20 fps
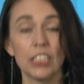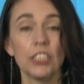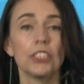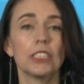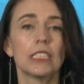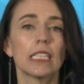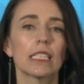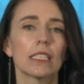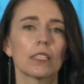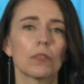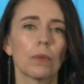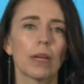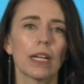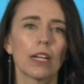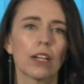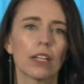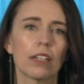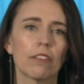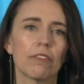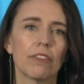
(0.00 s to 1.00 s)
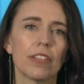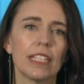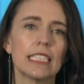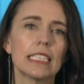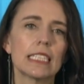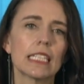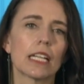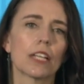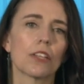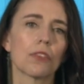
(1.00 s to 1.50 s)
In New Zealand, we are
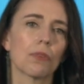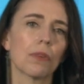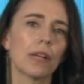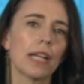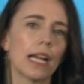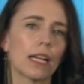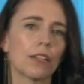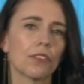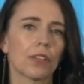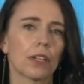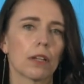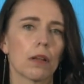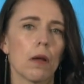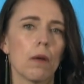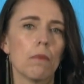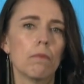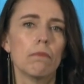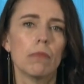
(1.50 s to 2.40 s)
investing $300